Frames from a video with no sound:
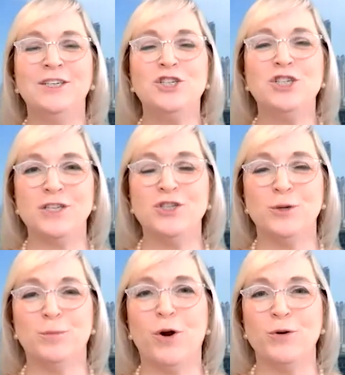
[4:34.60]
just to
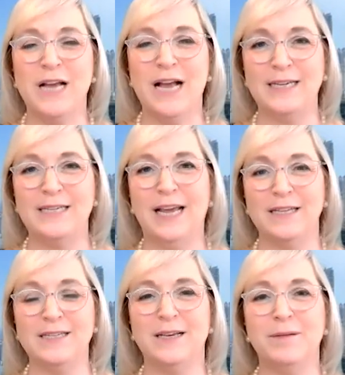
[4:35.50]
protect
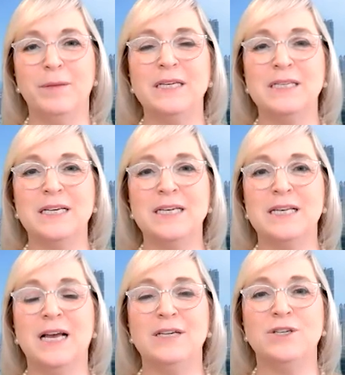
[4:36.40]
against it. Because Lisa,
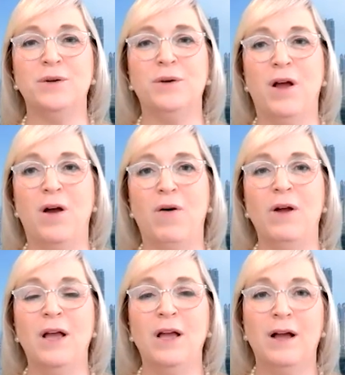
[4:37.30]
as you know,
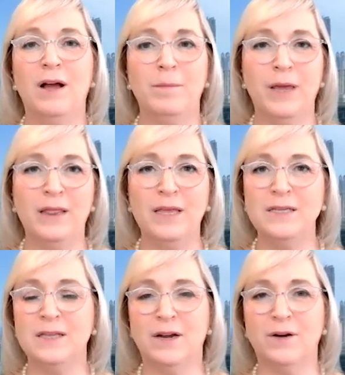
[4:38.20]
in
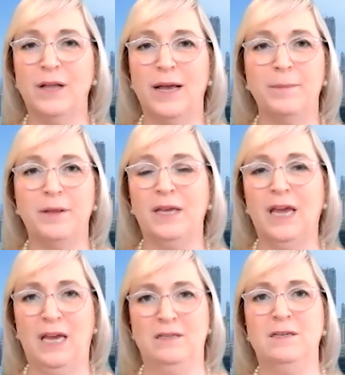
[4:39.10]
these liquor liability
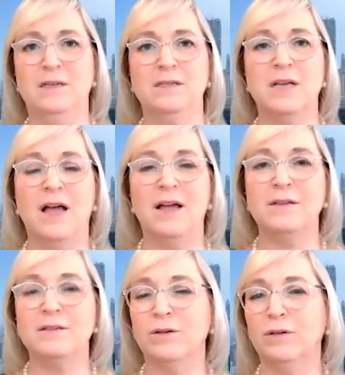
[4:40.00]
cases, and
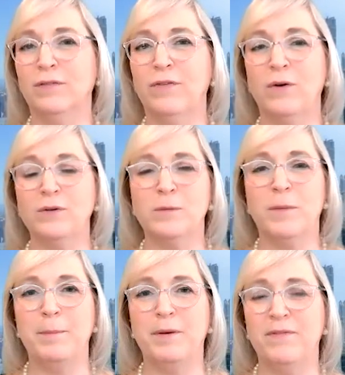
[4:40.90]
certainly folks who
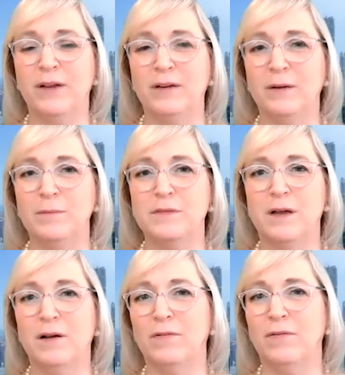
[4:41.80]
might be victims
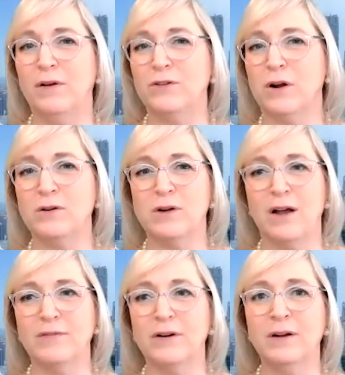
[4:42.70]
of a drunk
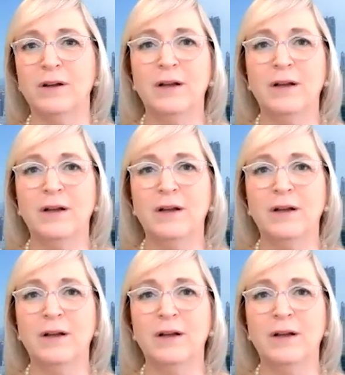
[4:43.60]
driver,